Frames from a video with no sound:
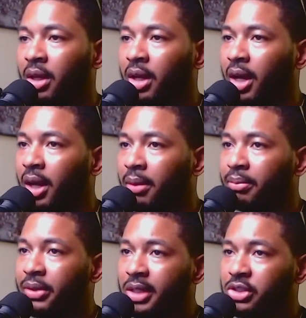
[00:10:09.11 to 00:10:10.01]
But
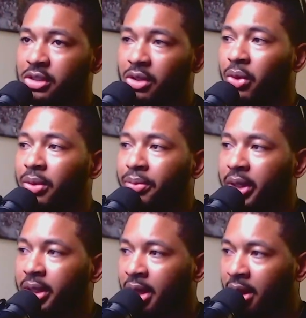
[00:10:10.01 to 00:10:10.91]
that's just a quick
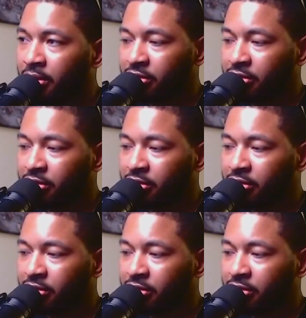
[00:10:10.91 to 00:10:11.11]
breakdown of